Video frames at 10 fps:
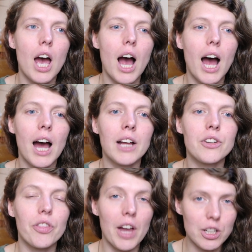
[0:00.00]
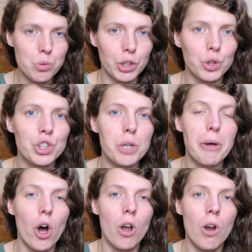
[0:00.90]
And that's what you can do.
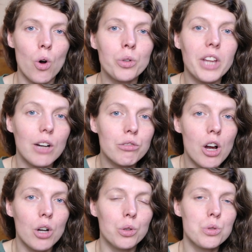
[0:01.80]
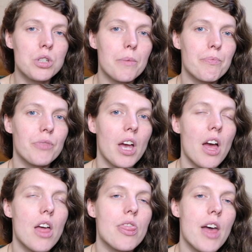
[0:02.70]
But along that road,
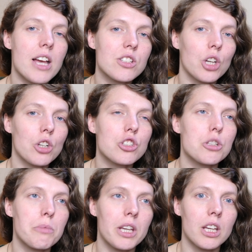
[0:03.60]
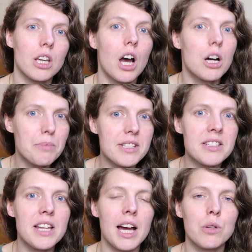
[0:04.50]
there's going to be ups
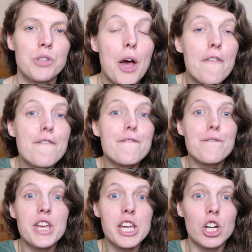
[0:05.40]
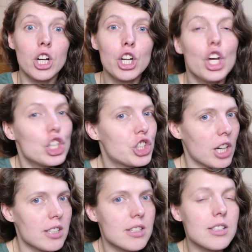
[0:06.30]
and downs, fear,
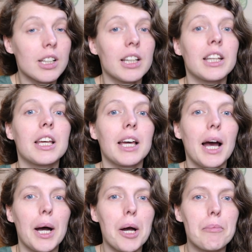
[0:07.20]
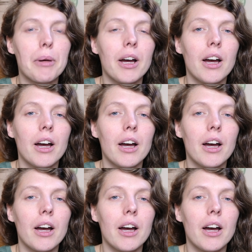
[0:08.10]
dust is going to kick up